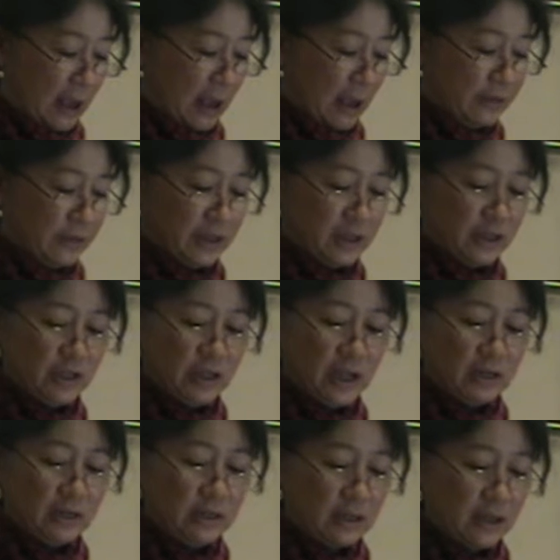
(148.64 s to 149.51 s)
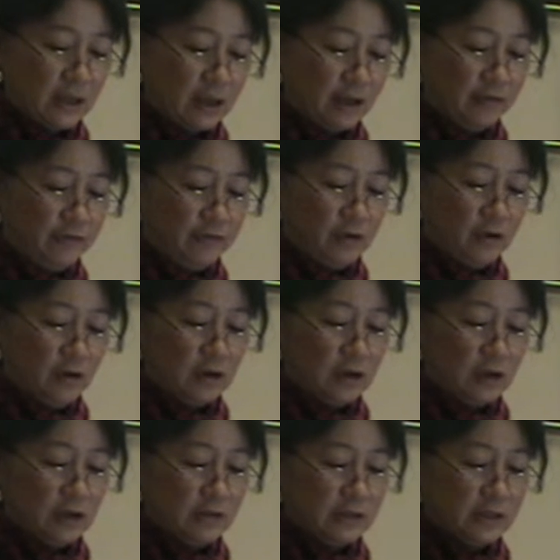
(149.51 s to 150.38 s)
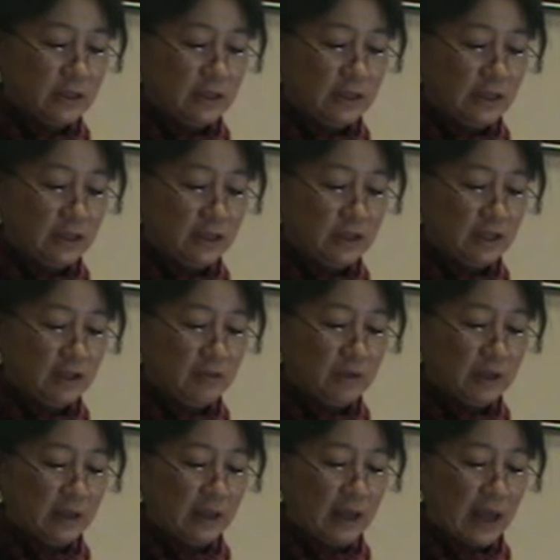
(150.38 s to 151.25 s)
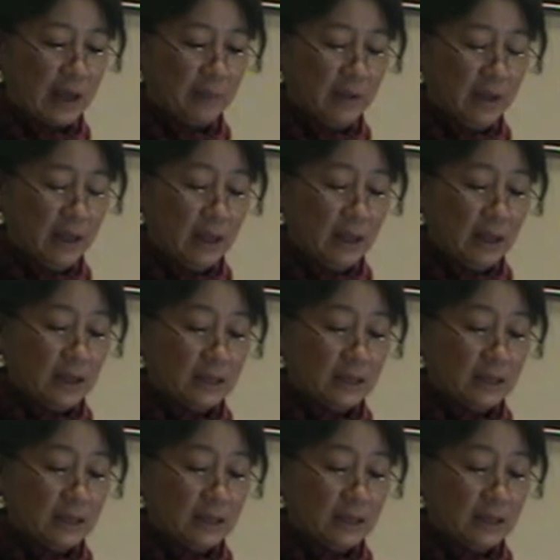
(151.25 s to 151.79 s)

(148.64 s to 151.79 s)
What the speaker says: and the agenda for closing the achievement gap